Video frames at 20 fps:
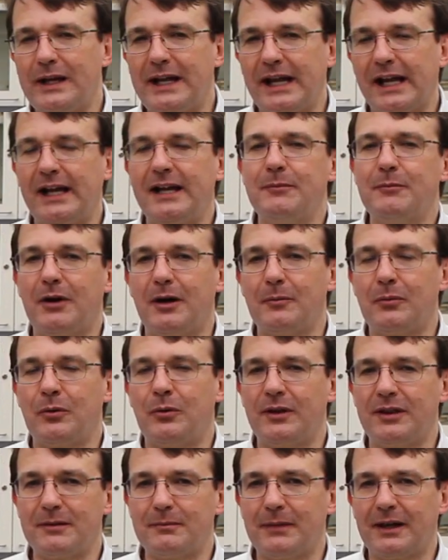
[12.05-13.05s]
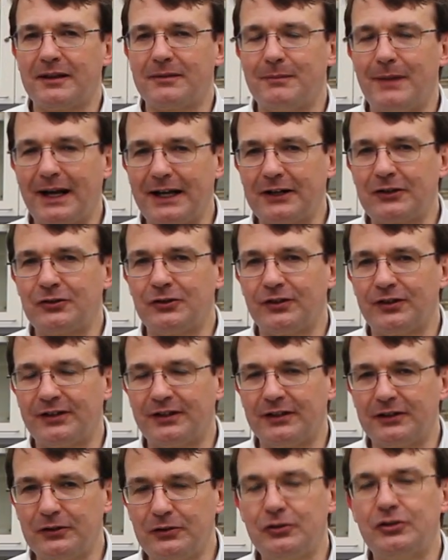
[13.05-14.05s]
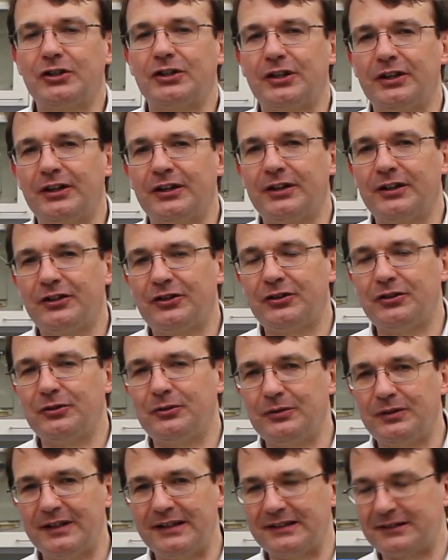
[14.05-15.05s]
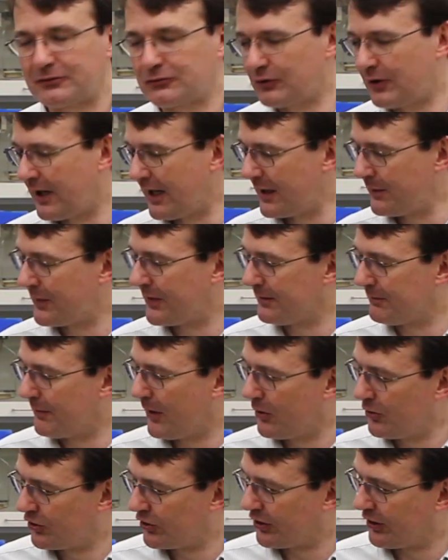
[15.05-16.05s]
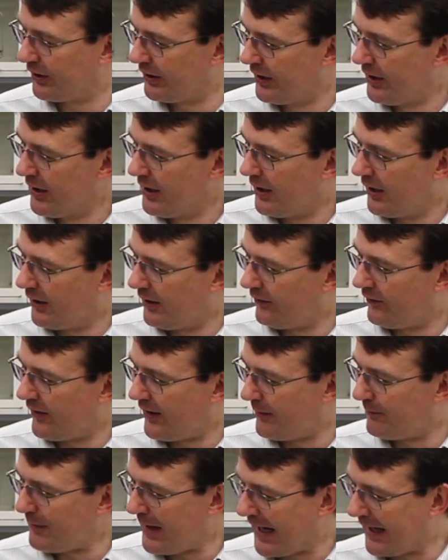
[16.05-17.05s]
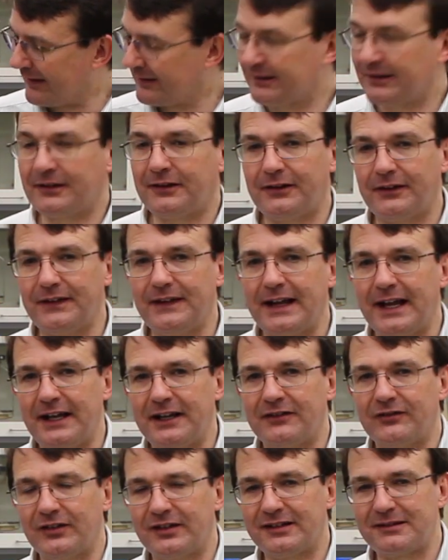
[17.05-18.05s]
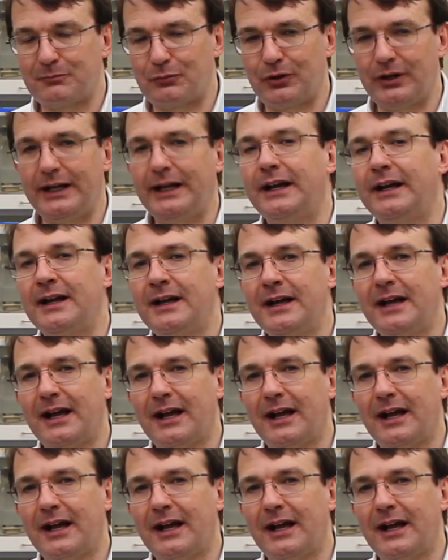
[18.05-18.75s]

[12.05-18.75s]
came up with a mathematical solution to describe the motion of our mass on the end of a spring,